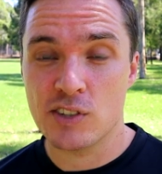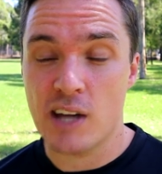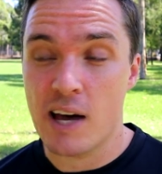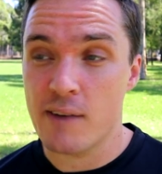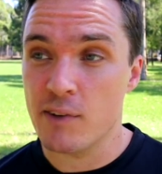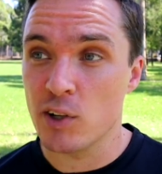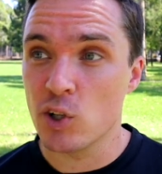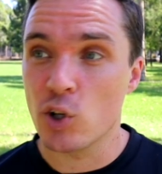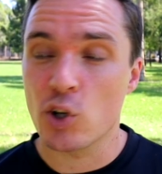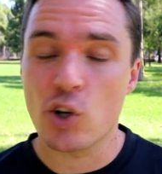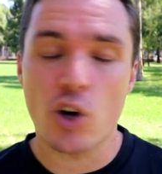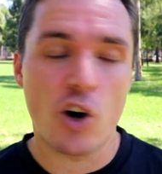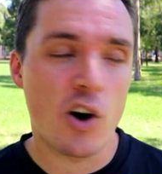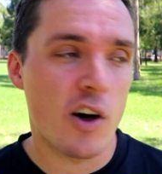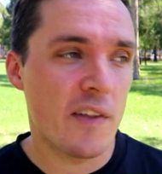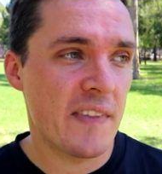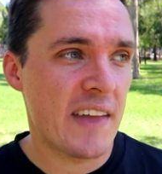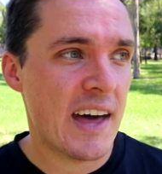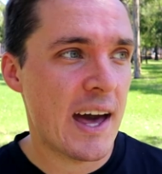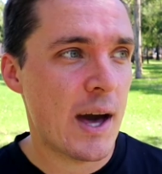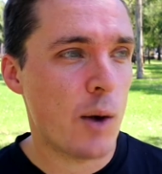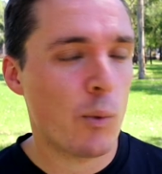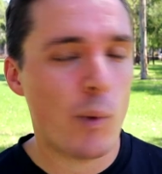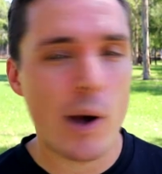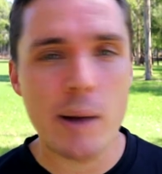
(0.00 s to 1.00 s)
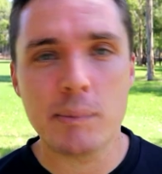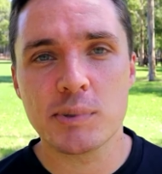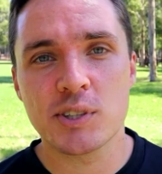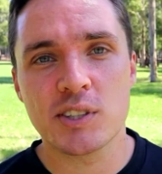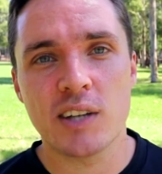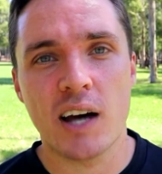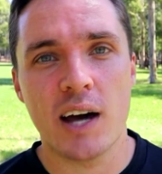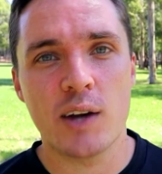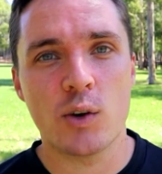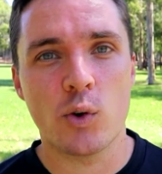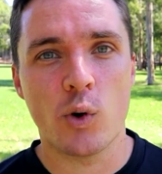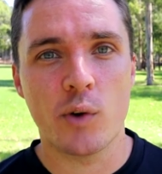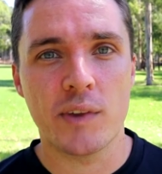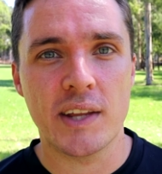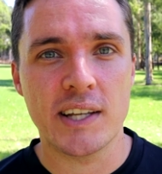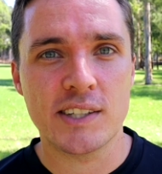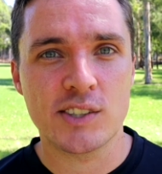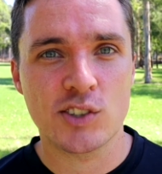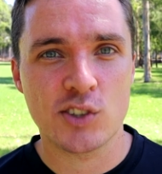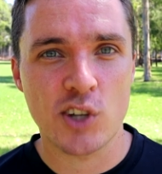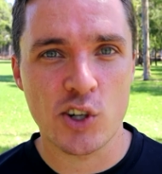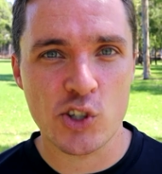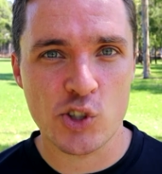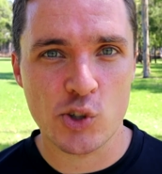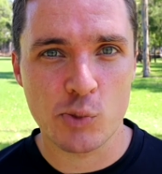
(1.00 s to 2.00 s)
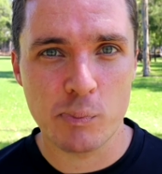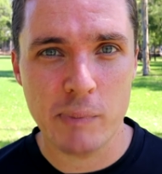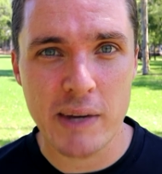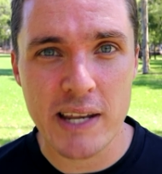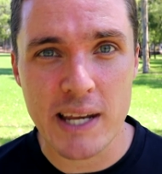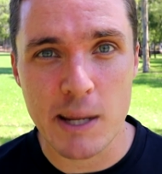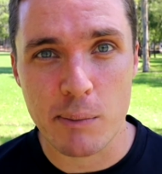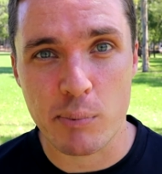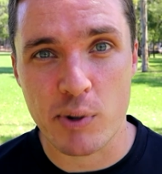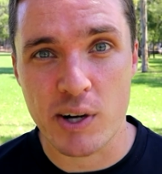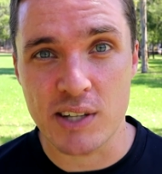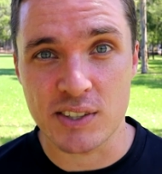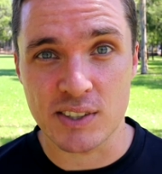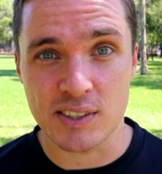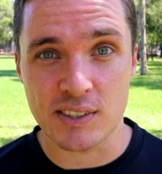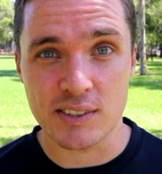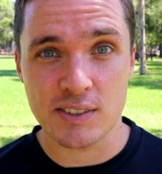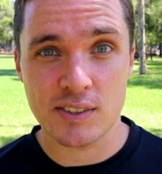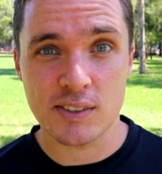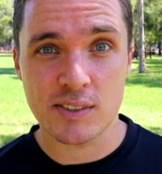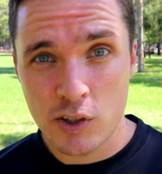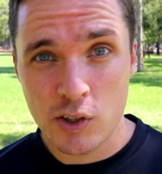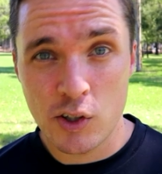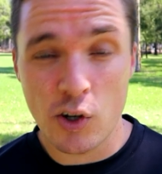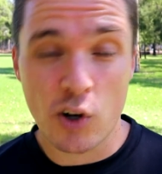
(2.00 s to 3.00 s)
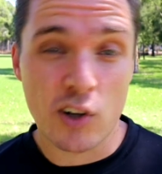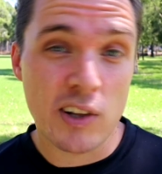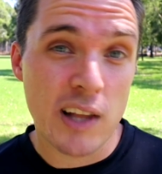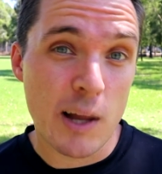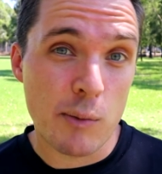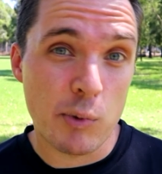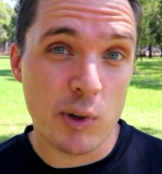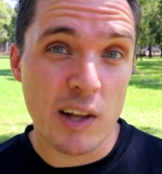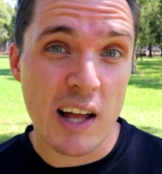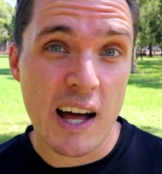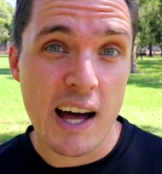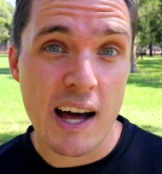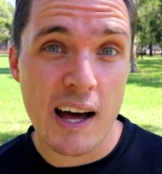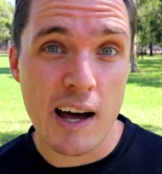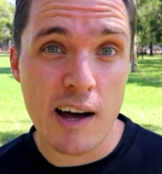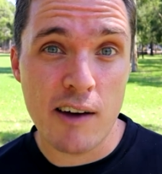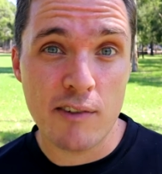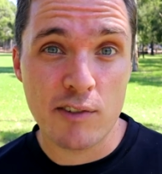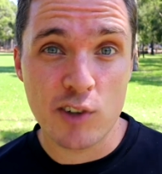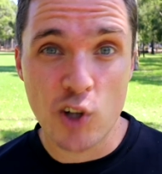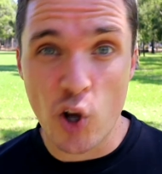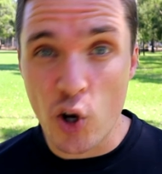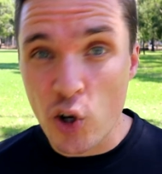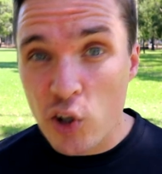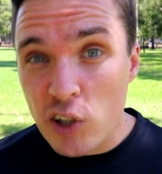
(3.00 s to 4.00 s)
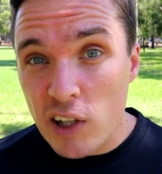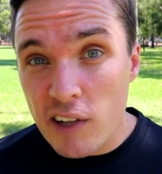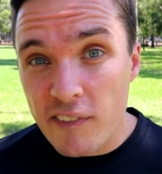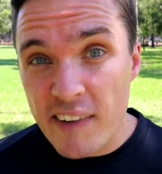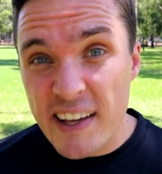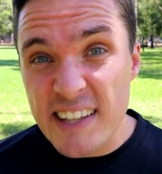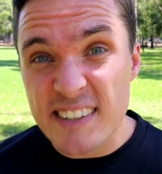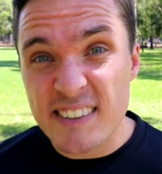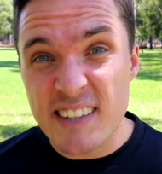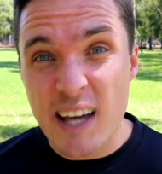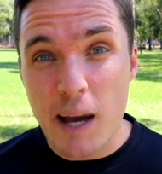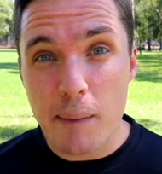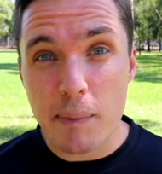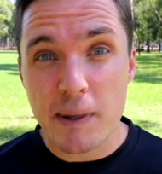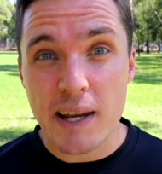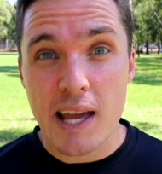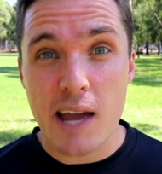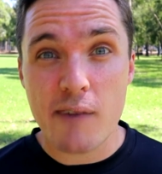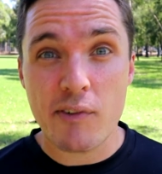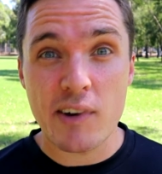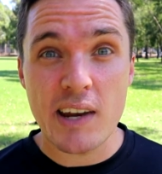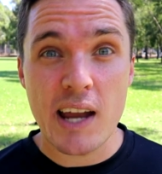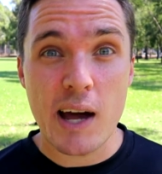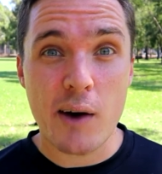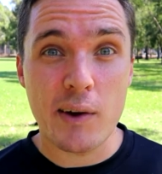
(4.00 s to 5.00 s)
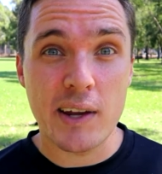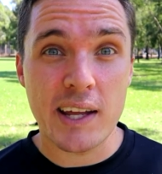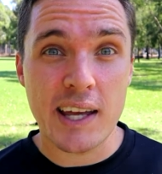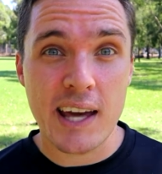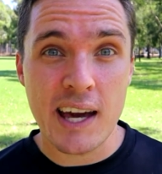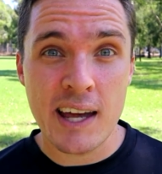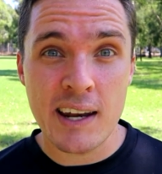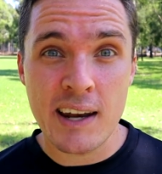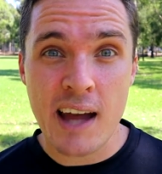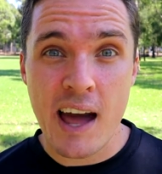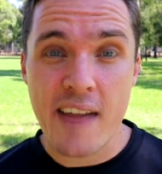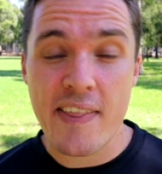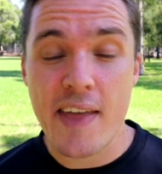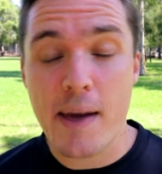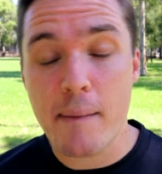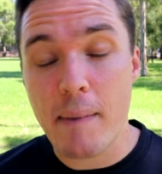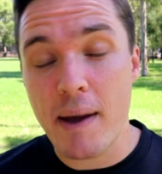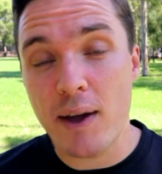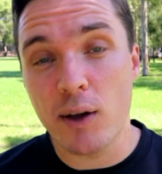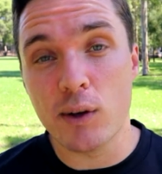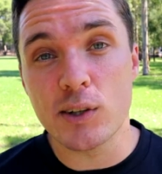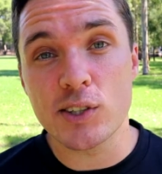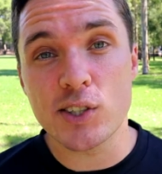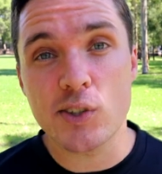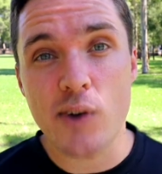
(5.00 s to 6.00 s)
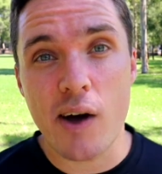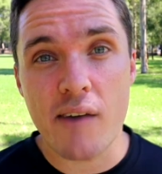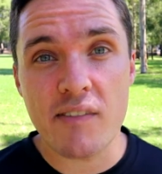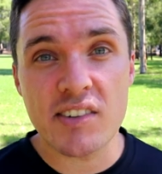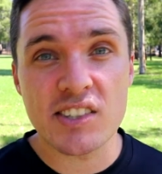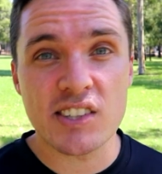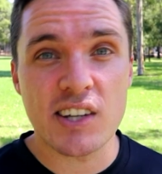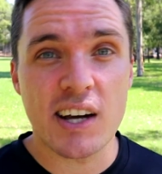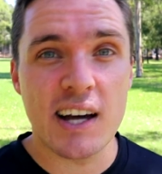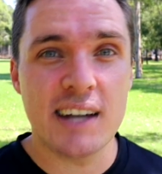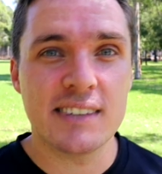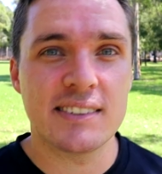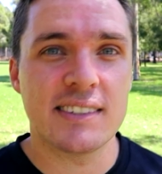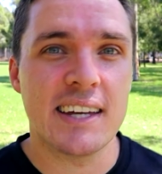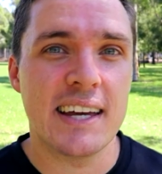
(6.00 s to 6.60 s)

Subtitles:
Have a look on their website or their social media presence. Your club will have local events happening every now and again, and they may also advertise